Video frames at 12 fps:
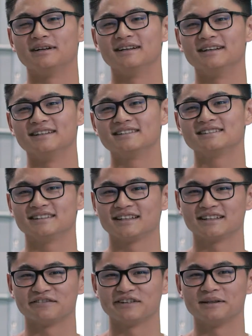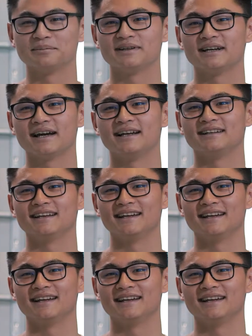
a senior developer at